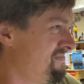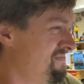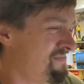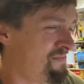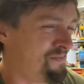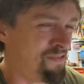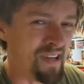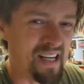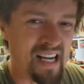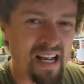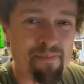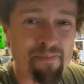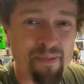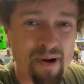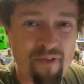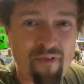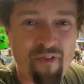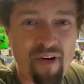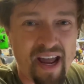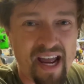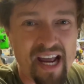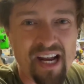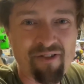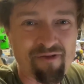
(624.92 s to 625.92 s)
pretty
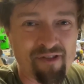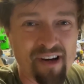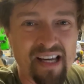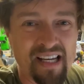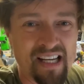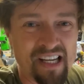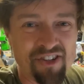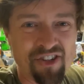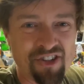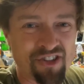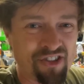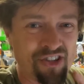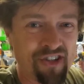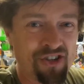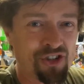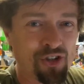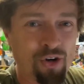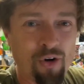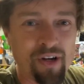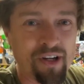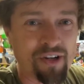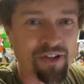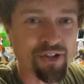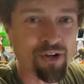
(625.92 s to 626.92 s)
pathetic, really. Just
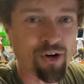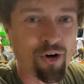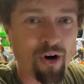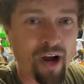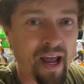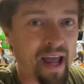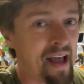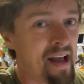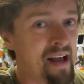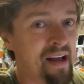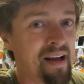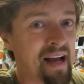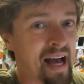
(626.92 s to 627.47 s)
enjoy your toy,